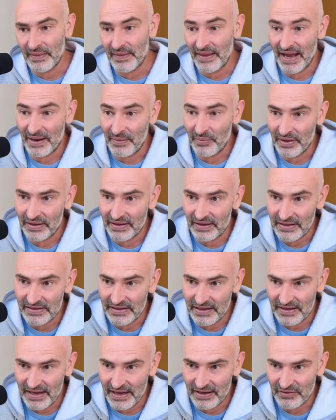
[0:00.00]
And when there's
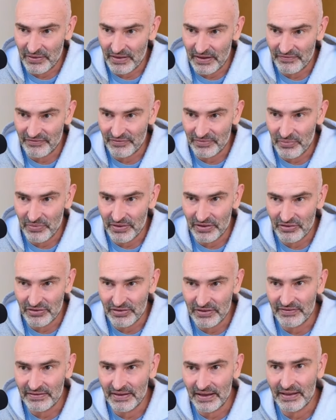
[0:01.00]
a knight on f3 to
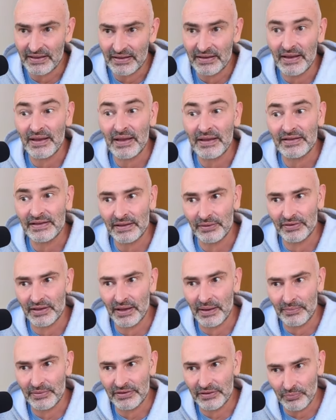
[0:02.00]
defend,
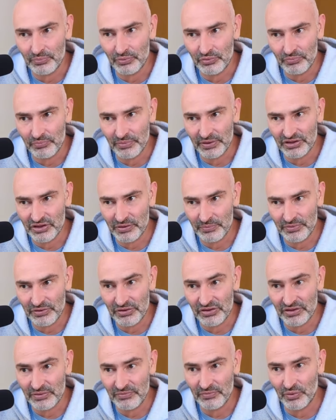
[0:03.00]
sometimes the move bishop to
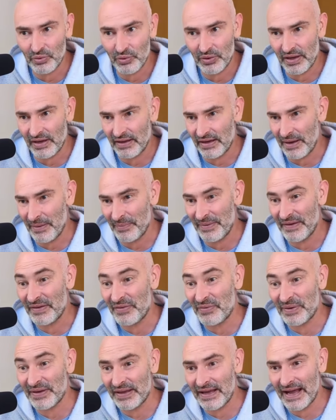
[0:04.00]
g4 can come in
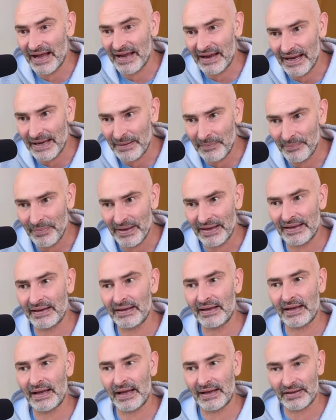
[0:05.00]
to attack and pin
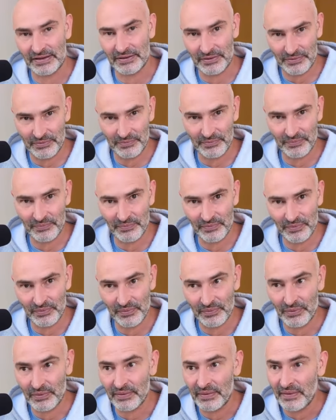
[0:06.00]
the knight.
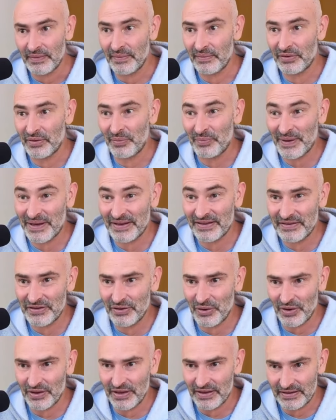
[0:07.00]
So black's
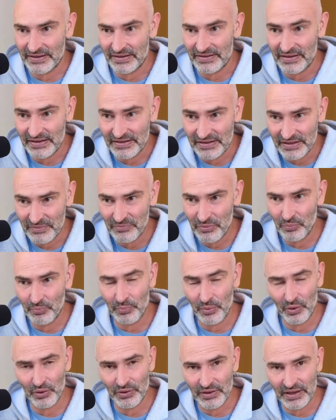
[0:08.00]
target is the d4
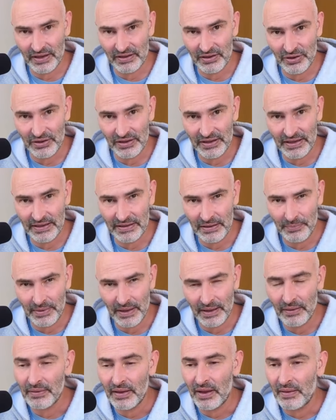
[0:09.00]
pawn, and lurking in the
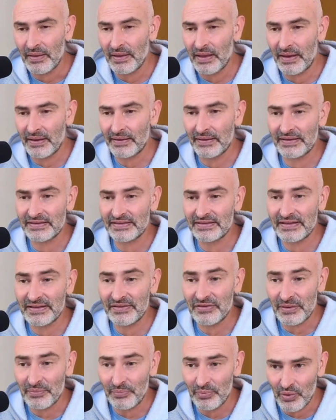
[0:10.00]
background, the
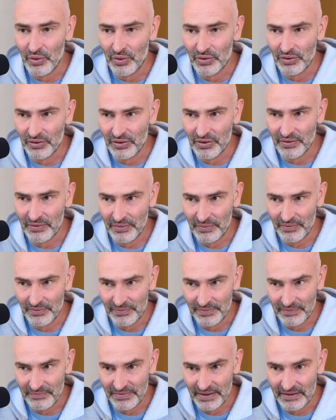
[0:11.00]
c3 pawn.
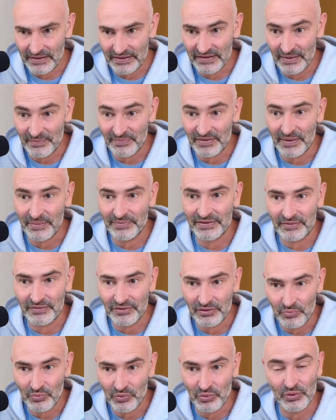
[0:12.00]
In fact, sometimes even
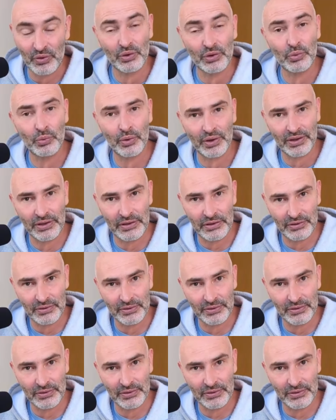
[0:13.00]
the rook on a1.